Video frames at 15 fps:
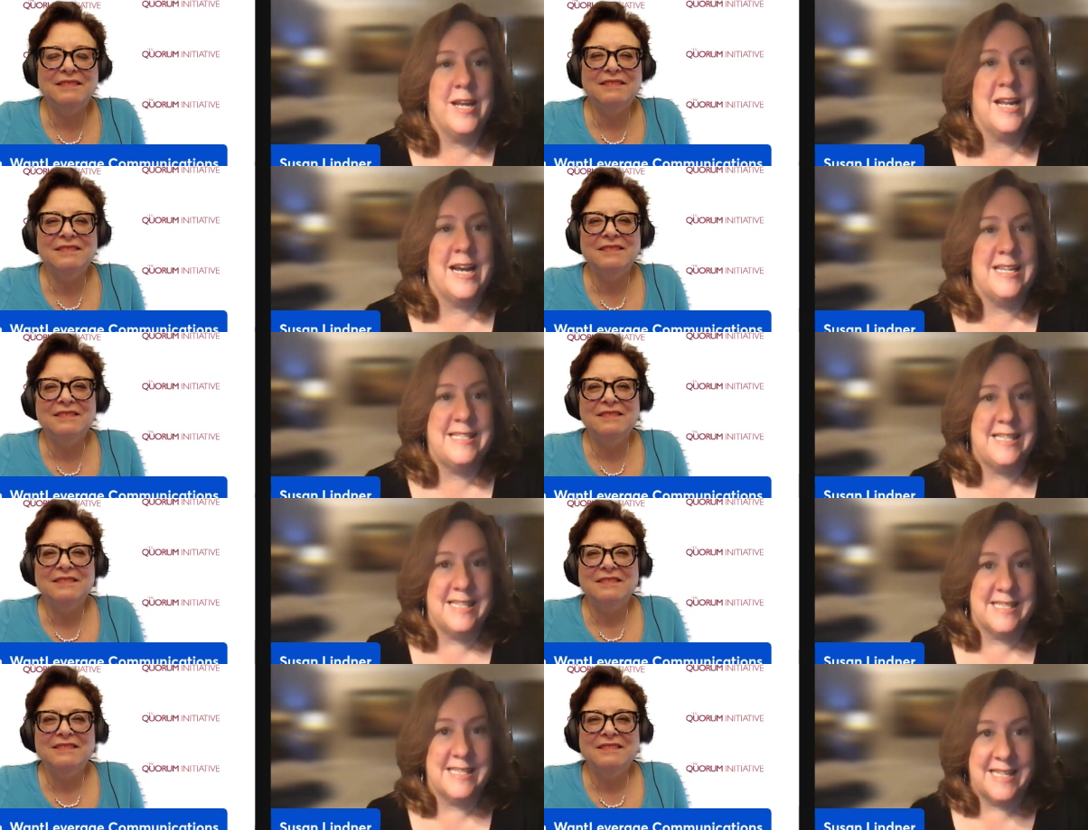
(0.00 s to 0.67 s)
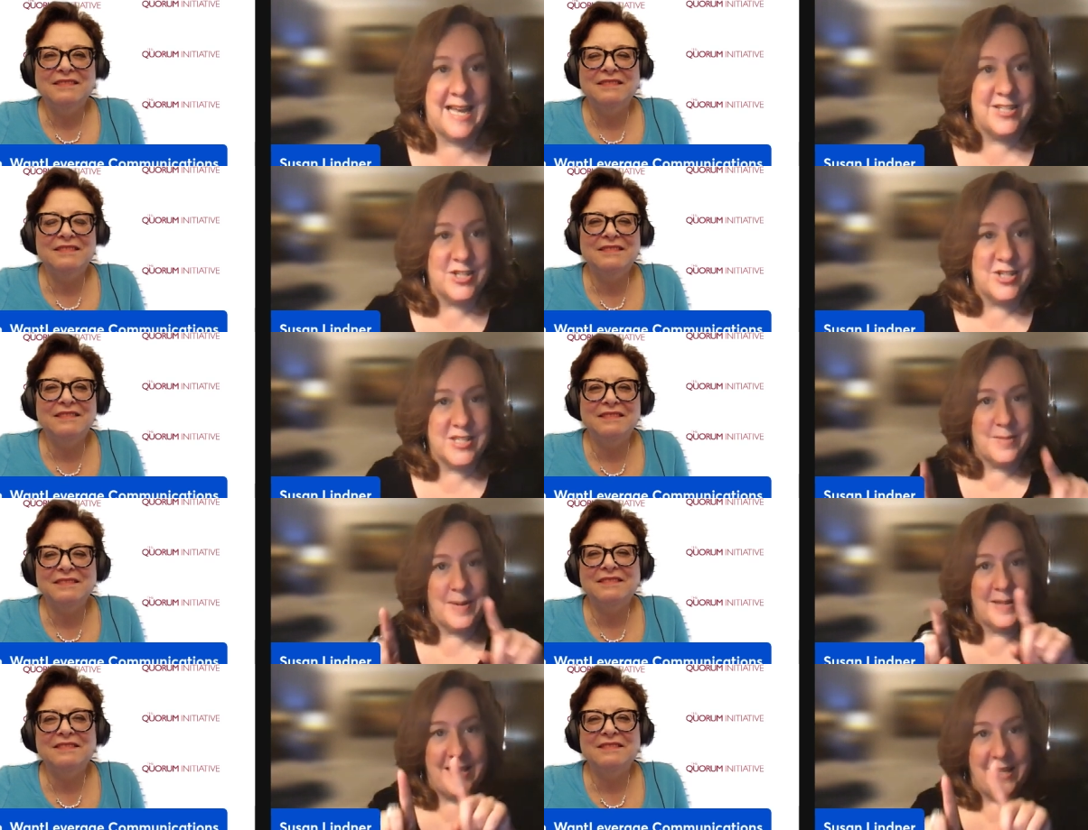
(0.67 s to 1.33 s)
Speaker 1: ideas, not just
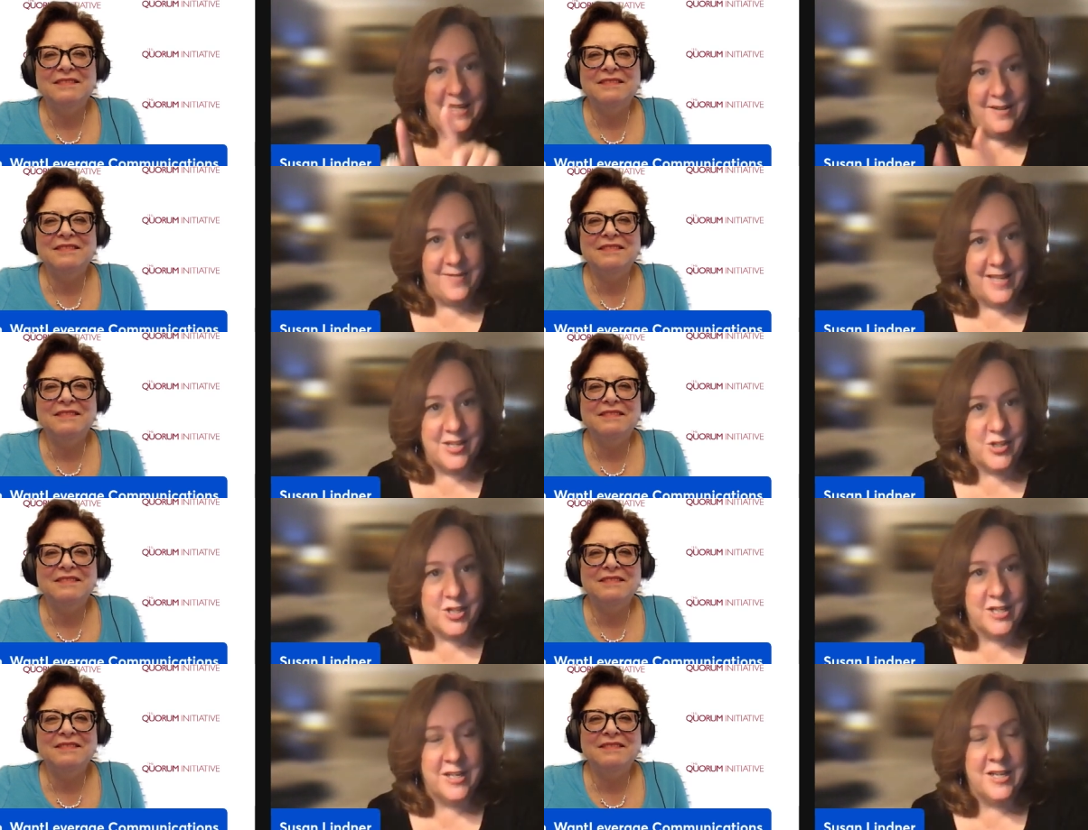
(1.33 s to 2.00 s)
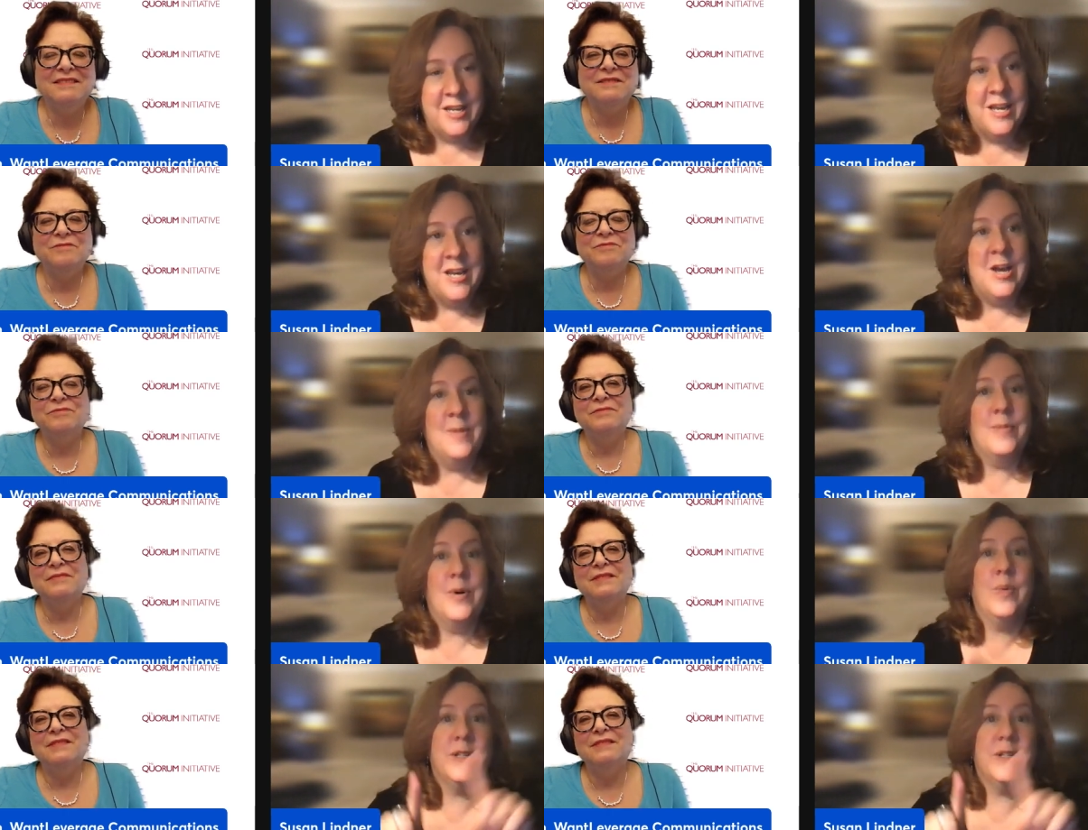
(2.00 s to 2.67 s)
about the innovation,
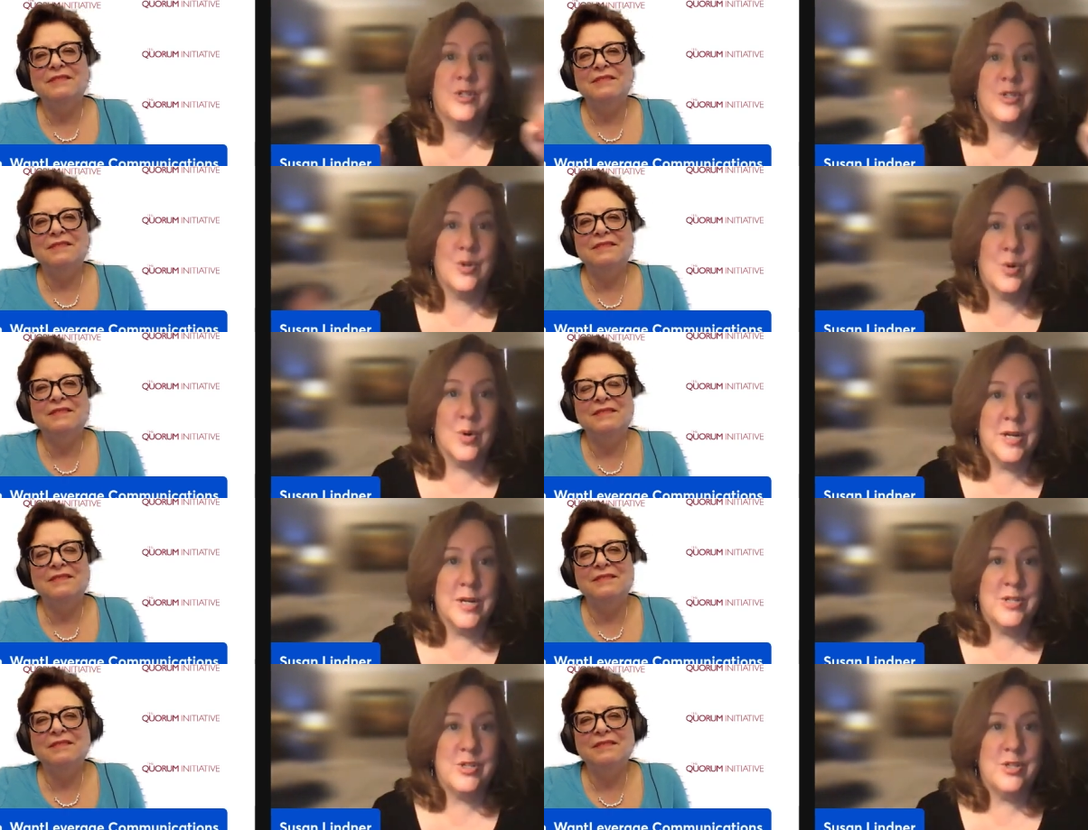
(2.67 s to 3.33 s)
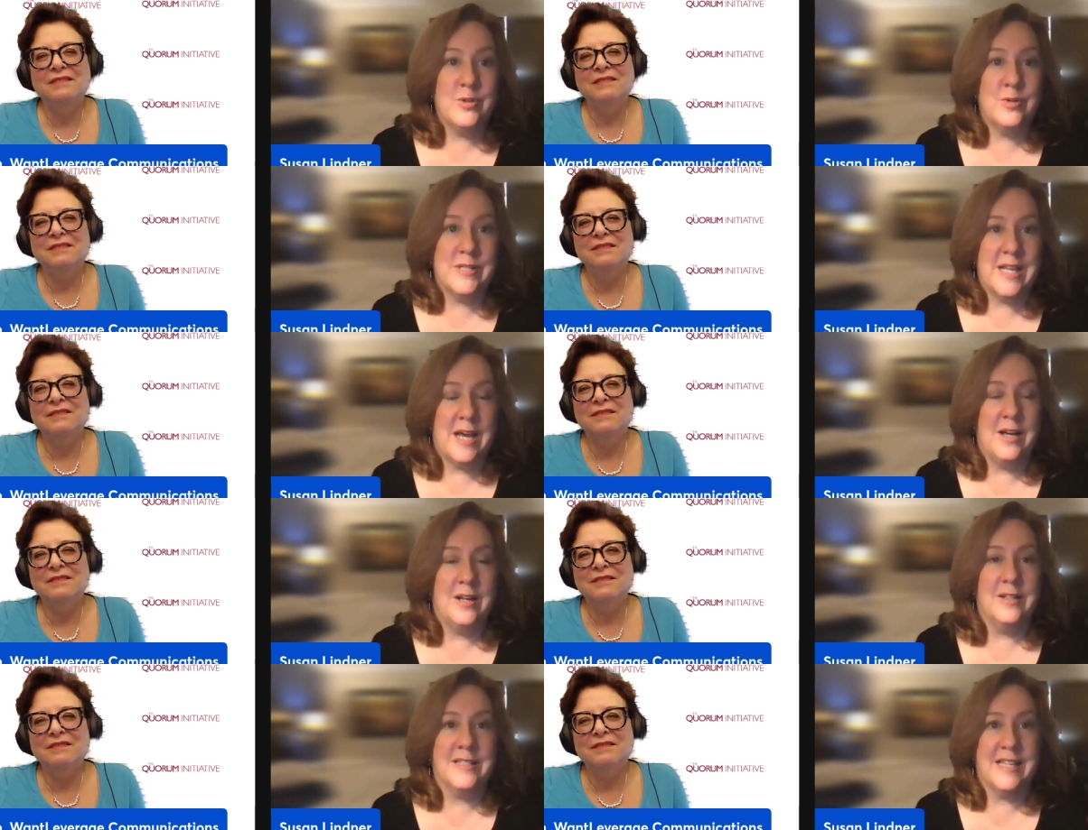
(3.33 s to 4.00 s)
but what stories you
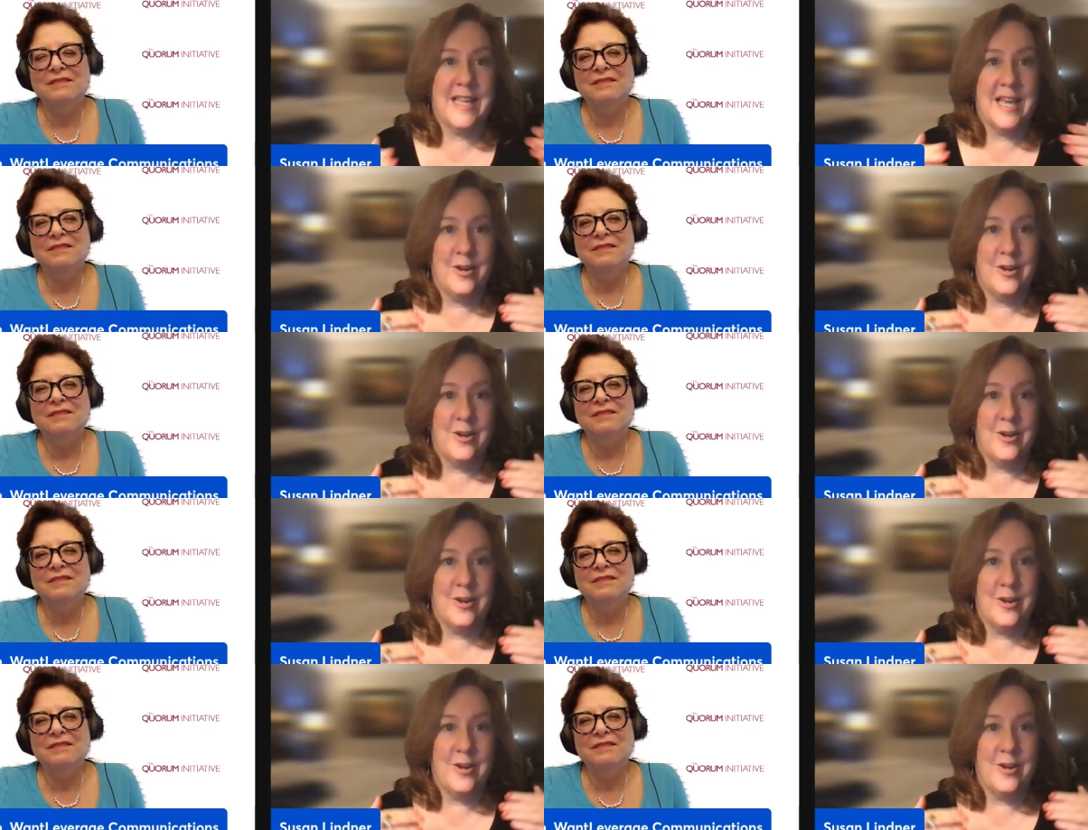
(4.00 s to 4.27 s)
tell to get your